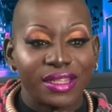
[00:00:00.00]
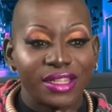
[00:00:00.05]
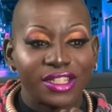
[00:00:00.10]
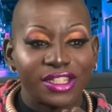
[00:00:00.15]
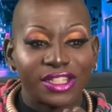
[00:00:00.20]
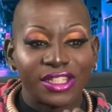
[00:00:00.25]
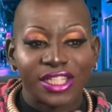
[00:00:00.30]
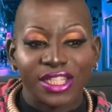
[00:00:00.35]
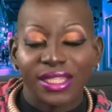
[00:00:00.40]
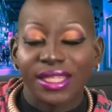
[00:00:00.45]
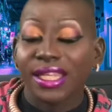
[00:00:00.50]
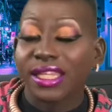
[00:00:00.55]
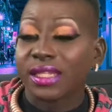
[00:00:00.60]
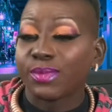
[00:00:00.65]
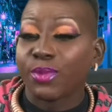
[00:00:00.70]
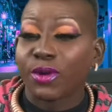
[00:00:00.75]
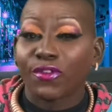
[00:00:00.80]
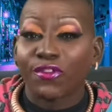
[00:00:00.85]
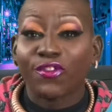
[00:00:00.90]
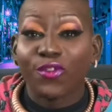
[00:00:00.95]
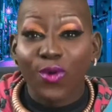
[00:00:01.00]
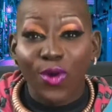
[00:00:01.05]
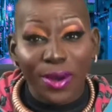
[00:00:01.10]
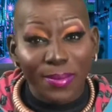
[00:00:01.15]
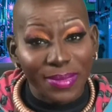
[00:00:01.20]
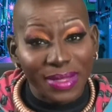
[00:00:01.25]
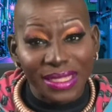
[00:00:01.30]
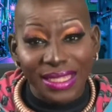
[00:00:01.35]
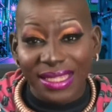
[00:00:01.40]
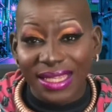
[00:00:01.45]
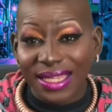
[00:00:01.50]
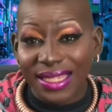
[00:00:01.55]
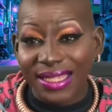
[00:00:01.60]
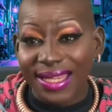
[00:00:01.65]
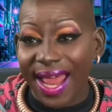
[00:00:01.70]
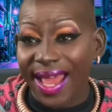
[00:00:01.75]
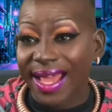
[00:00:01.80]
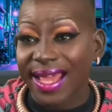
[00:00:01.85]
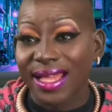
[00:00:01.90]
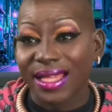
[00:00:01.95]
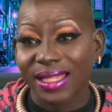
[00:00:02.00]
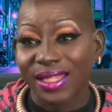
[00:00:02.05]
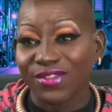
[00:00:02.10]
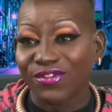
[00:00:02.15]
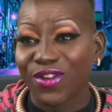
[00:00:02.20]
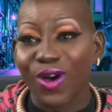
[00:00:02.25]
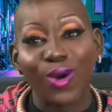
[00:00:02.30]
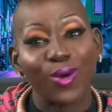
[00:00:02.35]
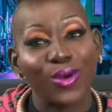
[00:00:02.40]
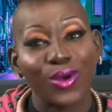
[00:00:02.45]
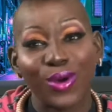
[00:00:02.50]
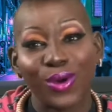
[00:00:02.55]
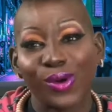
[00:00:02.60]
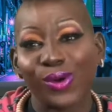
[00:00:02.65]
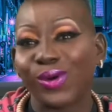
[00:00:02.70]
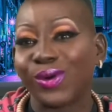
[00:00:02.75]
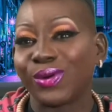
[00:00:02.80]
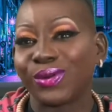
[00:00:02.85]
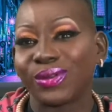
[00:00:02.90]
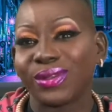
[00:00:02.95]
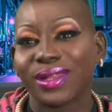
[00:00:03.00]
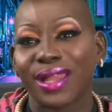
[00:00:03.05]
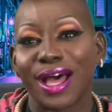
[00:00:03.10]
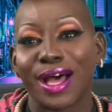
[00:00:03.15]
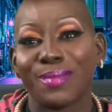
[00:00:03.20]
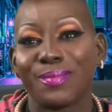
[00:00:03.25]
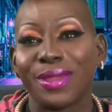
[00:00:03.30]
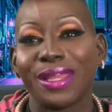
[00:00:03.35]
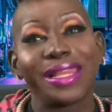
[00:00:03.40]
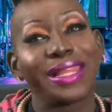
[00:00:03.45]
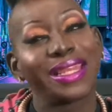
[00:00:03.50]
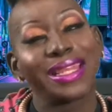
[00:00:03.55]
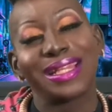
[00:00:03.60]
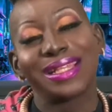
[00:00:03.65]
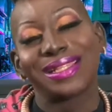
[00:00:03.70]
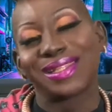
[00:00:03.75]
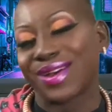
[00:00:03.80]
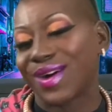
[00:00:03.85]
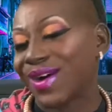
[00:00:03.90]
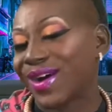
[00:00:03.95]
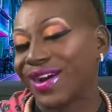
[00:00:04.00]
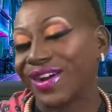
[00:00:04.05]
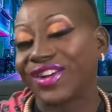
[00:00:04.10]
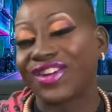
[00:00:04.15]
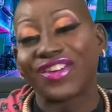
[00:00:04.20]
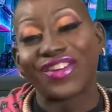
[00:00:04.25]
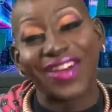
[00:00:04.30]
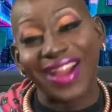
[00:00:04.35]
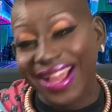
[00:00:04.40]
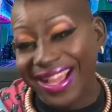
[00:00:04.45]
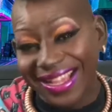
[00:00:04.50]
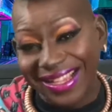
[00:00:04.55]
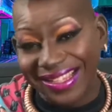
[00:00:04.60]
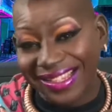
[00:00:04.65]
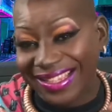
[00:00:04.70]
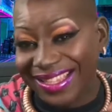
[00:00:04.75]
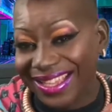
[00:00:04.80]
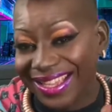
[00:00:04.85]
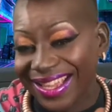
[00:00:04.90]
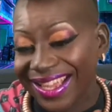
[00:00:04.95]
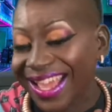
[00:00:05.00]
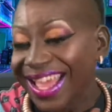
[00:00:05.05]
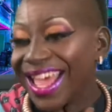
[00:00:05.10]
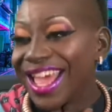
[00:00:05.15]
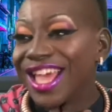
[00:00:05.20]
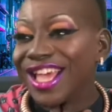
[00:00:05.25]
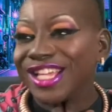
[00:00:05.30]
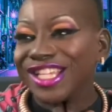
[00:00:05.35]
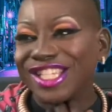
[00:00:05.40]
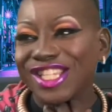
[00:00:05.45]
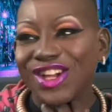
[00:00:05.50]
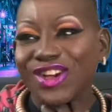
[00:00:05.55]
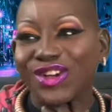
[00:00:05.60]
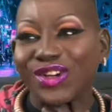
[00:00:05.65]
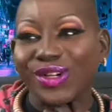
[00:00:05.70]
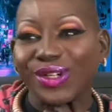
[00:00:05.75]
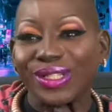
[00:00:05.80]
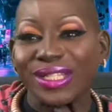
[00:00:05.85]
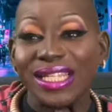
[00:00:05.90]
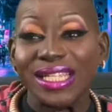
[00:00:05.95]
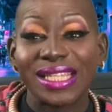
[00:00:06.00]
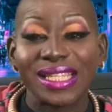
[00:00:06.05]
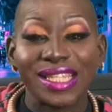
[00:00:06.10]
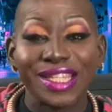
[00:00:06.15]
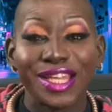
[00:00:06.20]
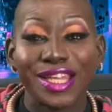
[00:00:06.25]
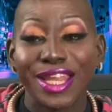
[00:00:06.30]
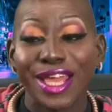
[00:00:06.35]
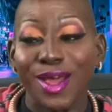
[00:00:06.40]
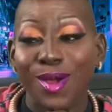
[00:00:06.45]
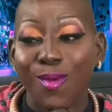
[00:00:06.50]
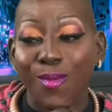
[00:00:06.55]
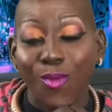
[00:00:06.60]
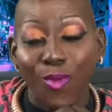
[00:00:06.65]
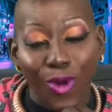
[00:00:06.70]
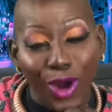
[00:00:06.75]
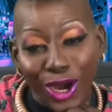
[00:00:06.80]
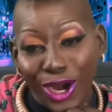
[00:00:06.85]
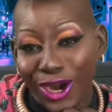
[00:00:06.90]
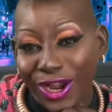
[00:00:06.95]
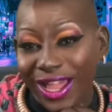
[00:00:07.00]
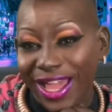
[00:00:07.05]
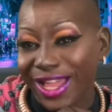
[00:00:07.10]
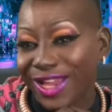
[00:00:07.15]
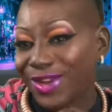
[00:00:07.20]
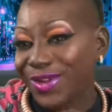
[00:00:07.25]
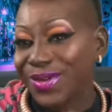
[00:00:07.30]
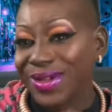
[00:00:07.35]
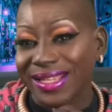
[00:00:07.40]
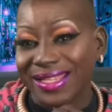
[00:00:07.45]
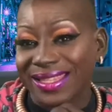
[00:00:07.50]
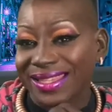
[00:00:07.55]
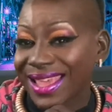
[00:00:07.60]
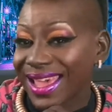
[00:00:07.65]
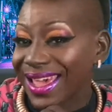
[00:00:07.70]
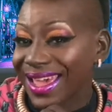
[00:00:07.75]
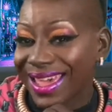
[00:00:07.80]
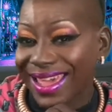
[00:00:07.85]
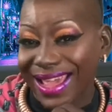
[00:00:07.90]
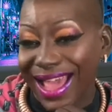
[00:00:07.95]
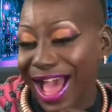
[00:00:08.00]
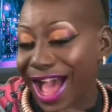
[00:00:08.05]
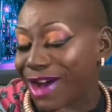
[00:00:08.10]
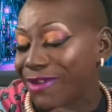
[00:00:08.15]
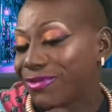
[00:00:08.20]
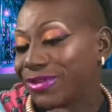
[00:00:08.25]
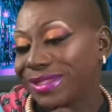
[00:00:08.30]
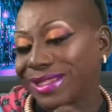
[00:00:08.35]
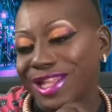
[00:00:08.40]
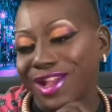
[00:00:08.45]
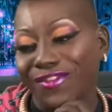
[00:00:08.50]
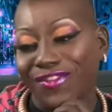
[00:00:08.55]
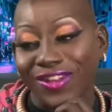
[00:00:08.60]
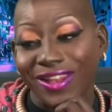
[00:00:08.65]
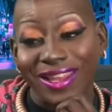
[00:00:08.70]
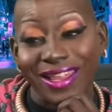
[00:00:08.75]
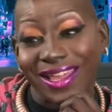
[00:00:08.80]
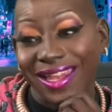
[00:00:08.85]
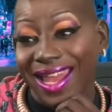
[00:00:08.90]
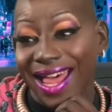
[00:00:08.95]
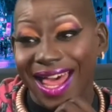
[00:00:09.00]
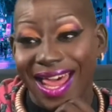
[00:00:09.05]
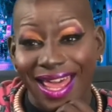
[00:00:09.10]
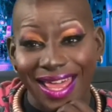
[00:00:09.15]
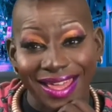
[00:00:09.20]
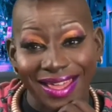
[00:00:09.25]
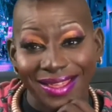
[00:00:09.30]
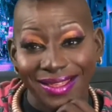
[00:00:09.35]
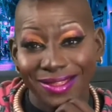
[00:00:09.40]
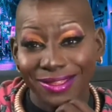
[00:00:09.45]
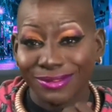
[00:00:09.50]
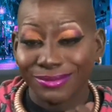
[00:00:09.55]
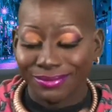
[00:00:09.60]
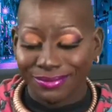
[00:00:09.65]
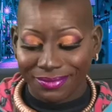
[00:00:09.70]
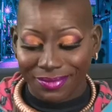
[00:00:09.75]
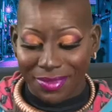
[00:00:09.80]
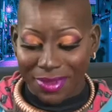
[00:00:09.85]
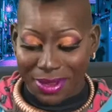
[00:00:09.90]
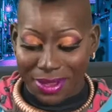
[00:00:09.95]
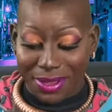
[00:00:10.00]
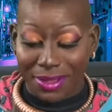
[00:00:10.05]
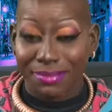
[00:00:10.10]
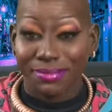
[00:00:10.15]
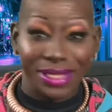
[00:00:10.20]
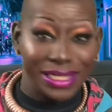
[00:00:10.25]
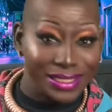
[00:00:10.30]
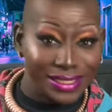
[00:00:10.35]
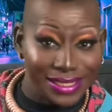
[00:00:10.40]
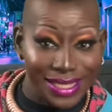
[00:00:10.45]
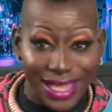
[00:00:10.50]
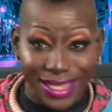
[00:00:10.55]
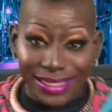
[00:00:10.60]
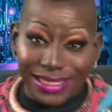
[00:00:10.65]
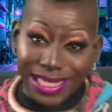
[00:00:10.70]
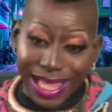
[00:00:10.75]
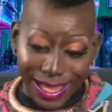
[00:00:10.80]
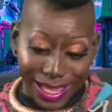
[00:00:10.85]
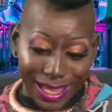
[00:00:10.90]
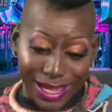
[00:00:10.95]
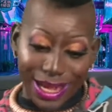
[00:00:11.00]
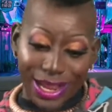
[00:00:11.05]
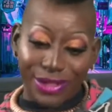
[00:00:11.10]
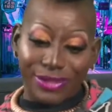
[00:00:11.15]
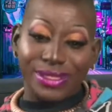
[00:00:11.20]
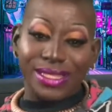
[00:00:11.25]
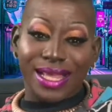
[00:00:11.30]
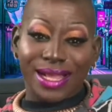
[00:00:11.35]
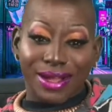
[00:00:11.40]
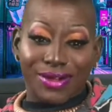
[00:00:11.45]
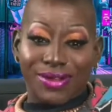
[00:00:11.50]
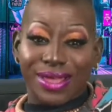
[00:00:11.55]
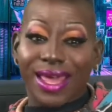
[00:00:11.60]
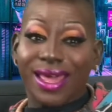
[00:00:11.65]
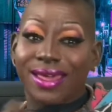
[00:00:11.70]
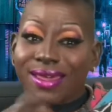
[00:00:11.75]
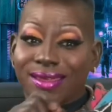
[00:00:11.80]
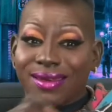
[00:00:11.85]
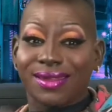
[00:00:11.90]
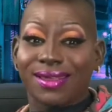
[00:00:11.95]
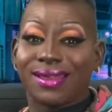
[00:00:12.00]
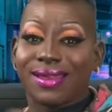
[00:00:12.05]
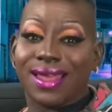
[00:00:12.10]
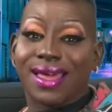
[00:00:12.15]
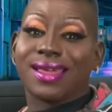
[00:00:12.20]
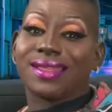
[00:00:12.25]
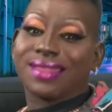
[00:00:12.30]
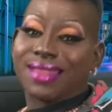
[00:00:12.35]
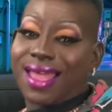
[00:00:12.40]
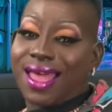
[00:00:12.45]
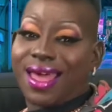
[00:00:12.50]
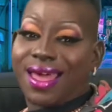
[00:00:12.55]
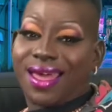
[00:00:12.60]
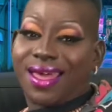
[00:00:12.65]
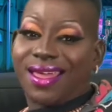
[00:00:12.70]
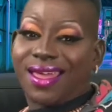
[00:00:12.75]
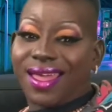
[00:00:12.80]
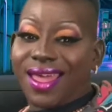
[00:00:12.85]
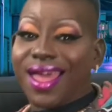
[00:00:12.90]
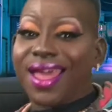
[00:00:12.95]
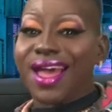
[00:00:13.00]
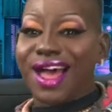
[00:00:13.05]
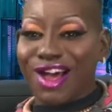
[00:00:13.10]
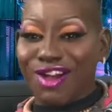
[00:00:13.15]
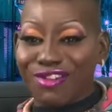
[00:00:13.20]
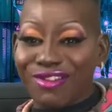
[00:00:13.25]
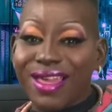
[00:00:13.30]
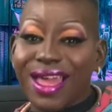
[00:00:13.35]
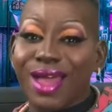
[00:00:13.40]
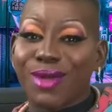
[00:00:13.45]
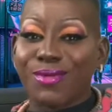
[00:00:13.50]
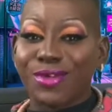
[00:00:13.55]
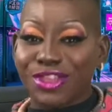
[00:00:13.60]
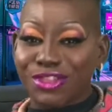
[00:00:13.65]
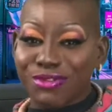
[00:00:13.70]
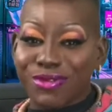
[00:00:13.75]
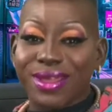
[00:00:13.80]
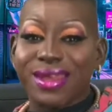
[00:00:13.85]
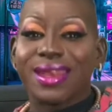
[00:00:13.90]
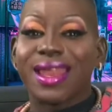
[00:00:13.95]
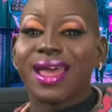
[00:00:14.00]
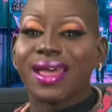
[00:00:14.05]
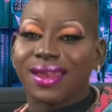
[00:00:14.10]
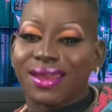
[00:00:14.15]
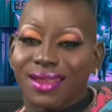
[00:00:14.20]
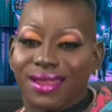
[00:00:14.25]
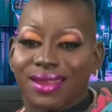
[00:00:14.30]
just his performances, like his vocal abilities are crazy. So just seeing him work and do his thing, I was definitely like Bitch, like taking notes, like, okay, he did like that. Okay, when you in that,